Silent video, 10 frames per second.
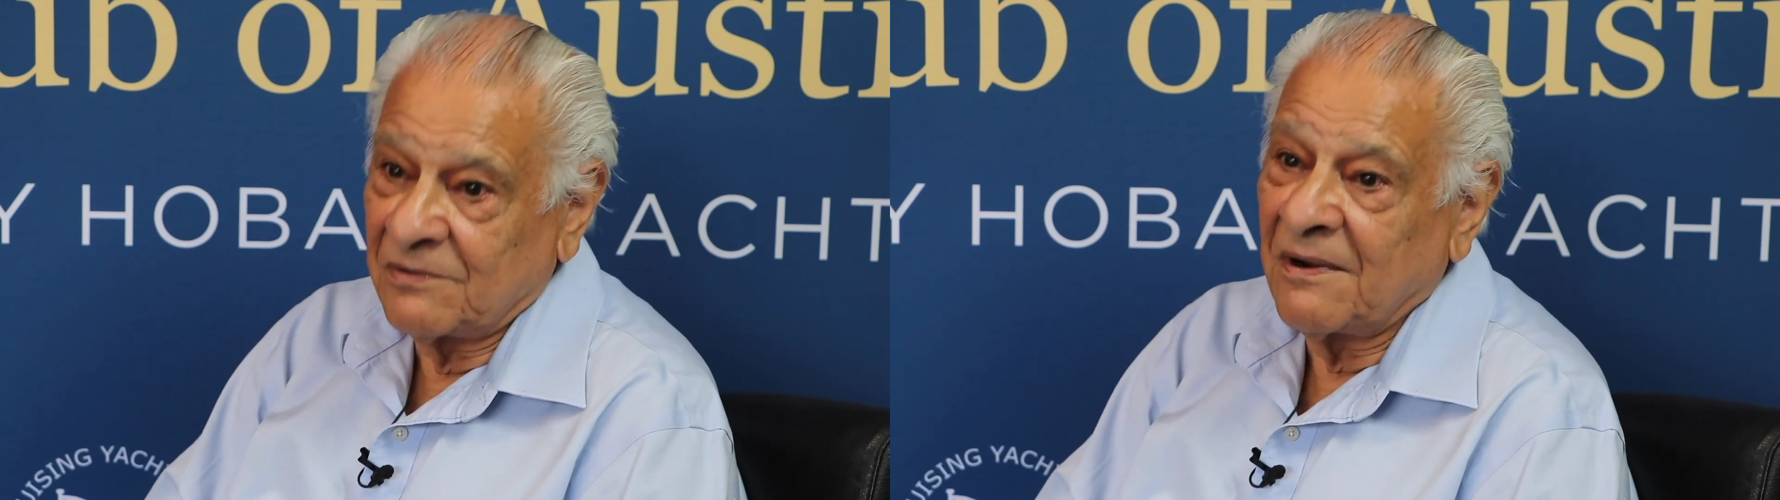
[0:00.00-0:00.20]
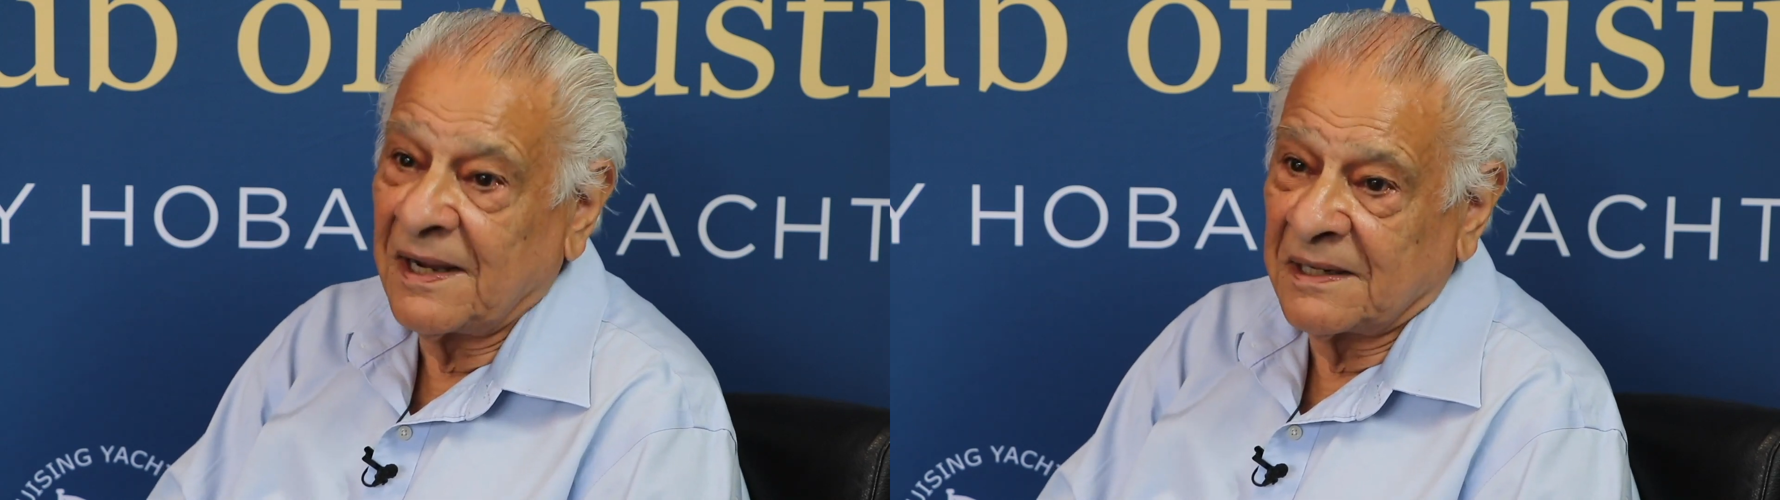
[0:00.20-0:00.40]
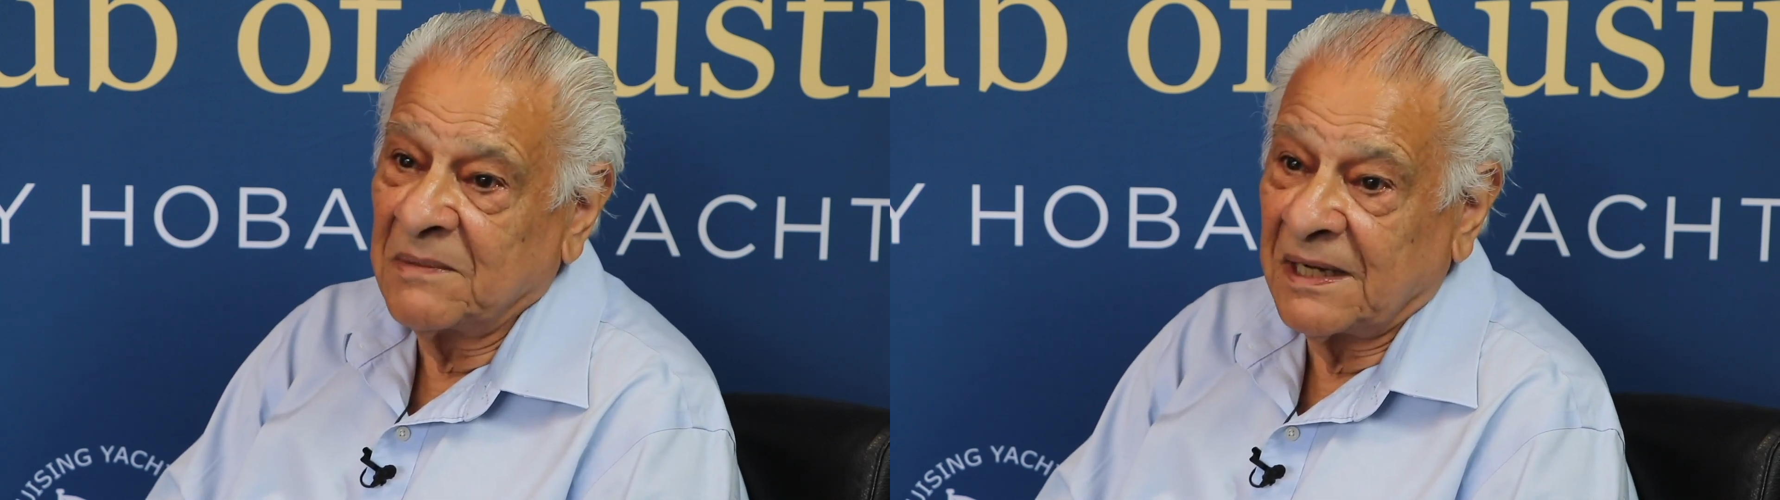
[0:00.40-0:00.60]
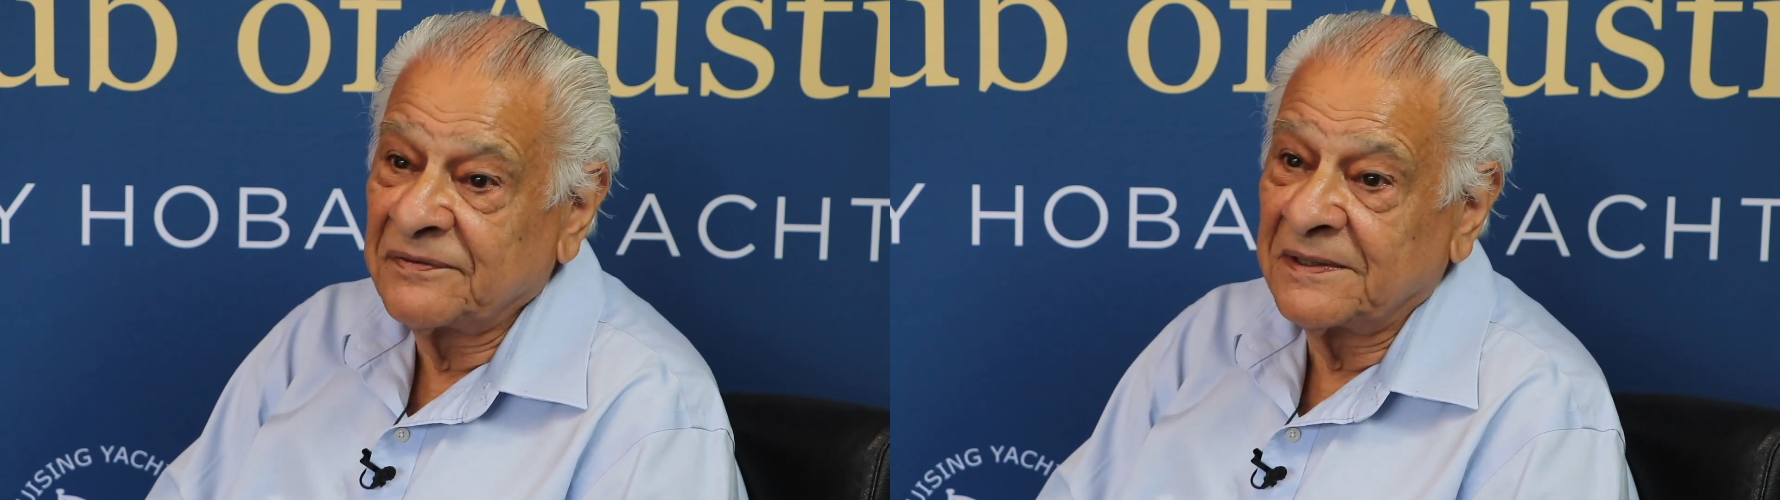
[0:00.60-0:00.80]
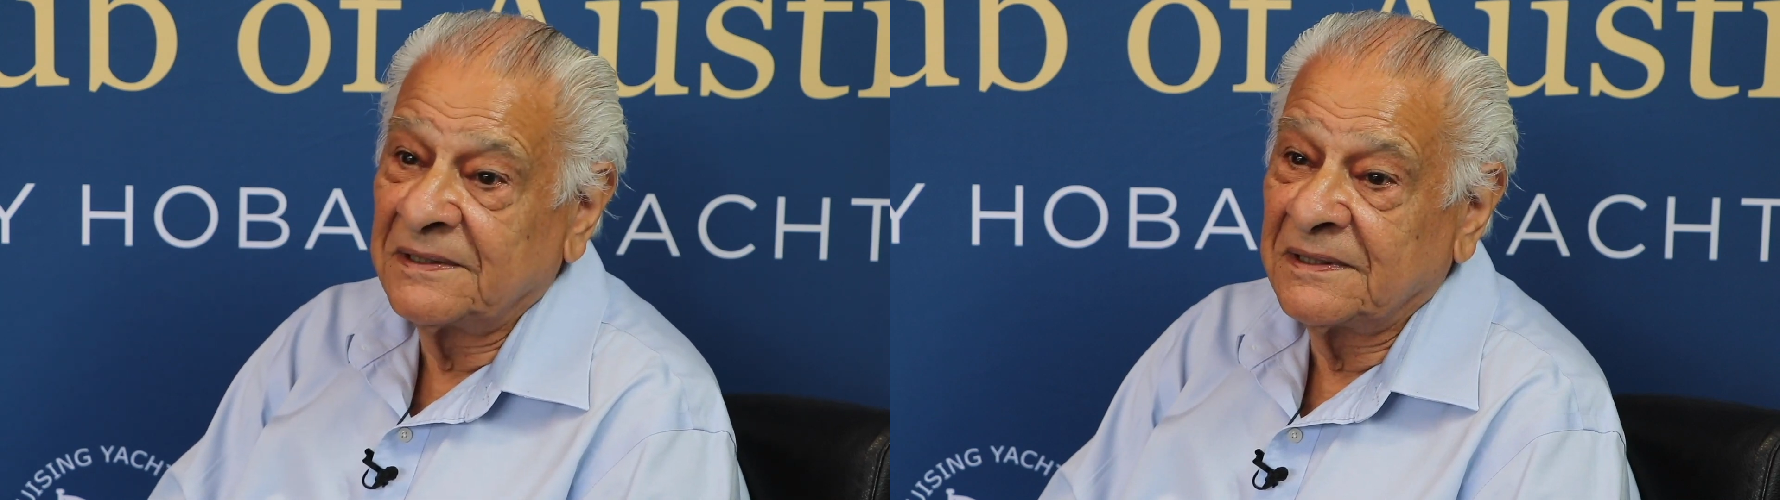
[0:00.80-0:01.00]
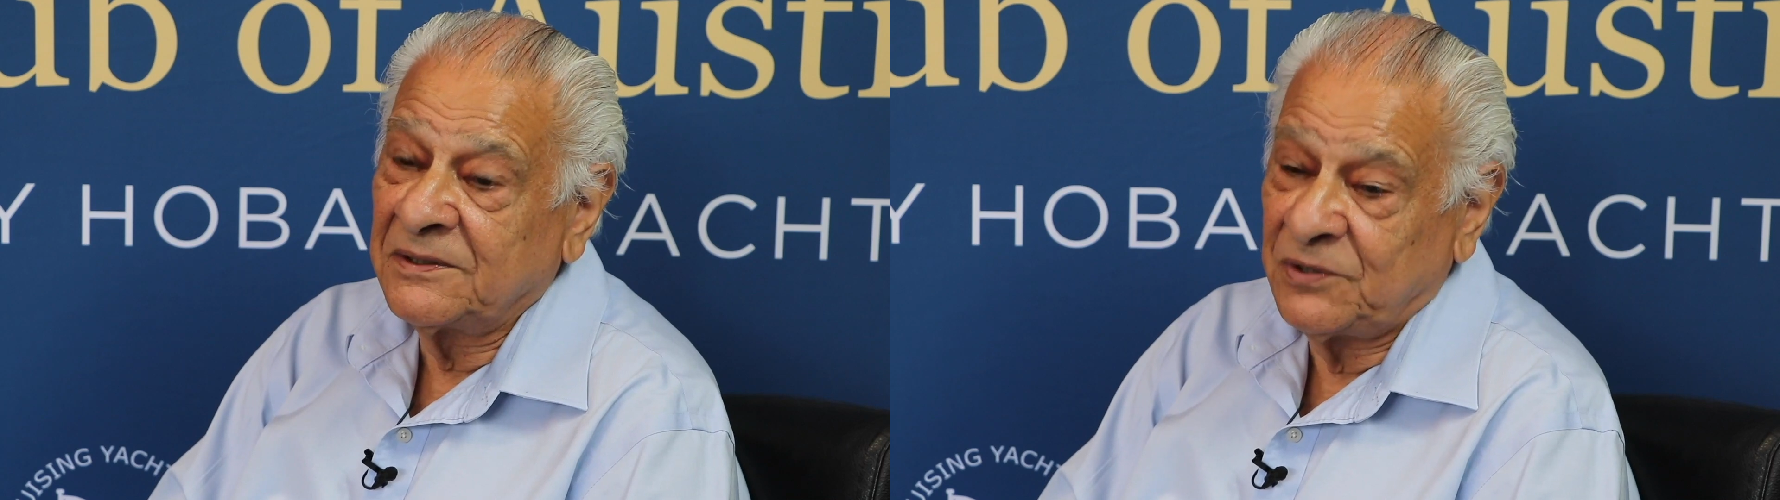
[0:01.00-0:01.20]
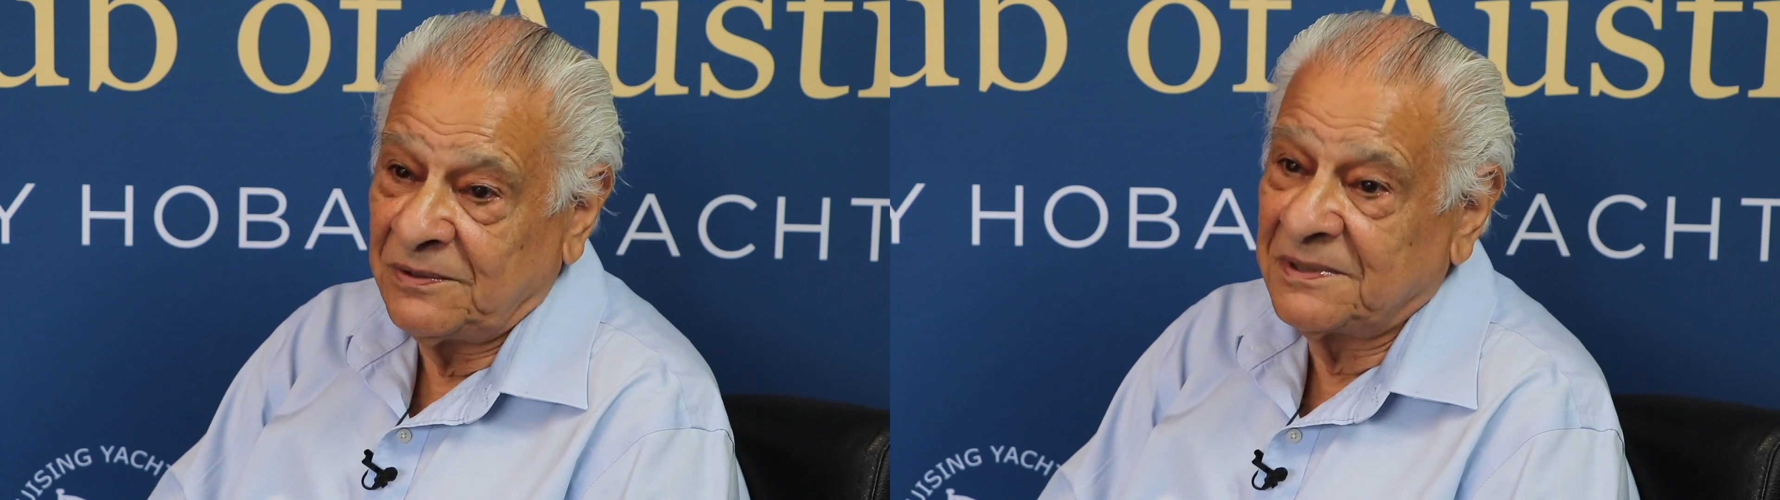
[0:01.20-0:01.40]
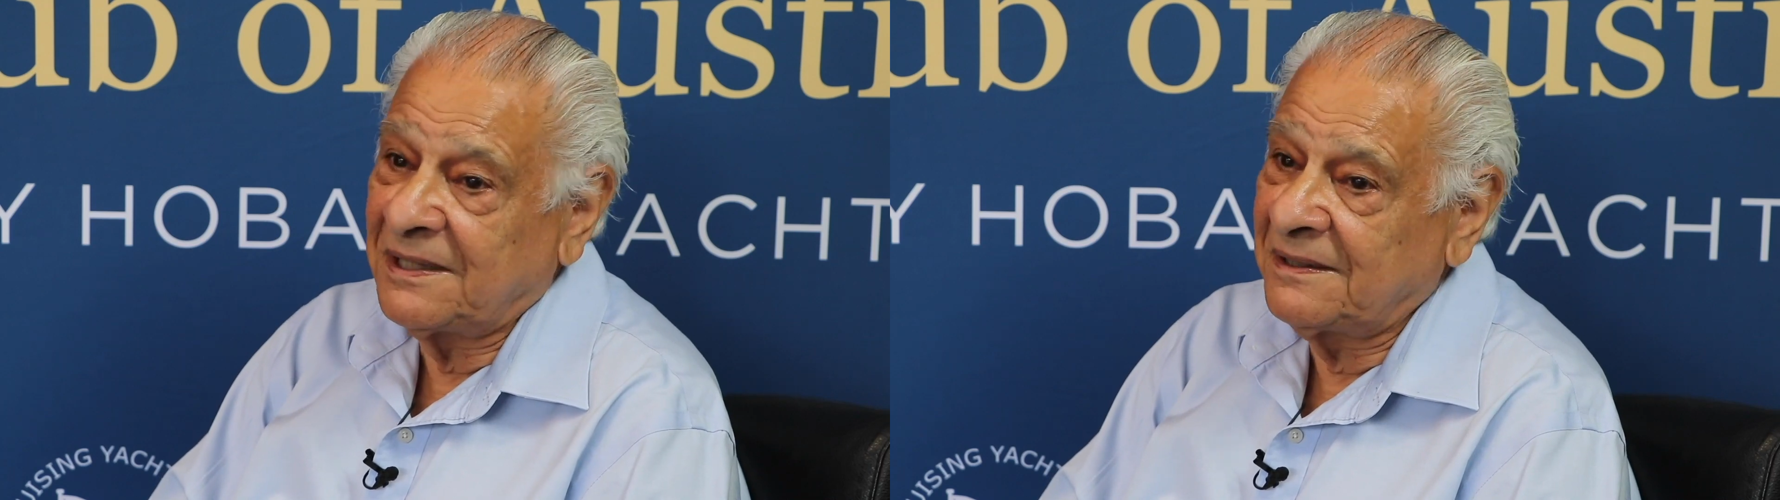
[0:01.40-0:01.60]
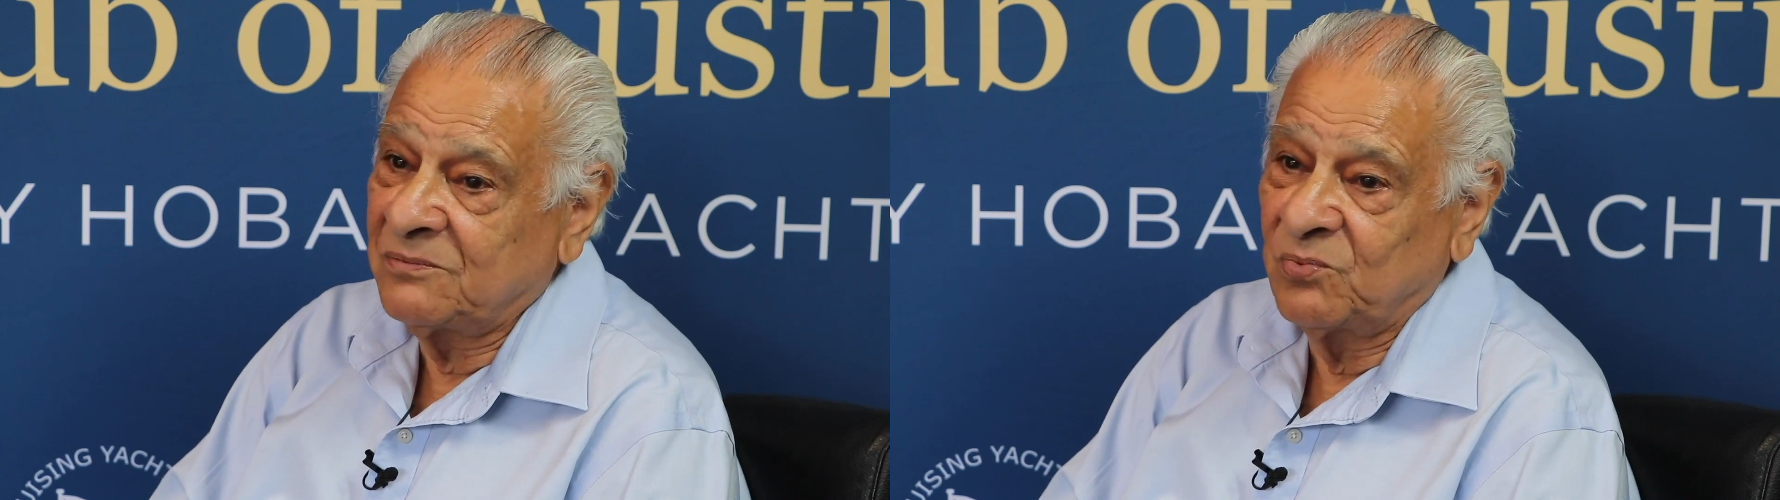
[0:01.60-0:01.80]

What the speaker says: Ragamuffin, as you said,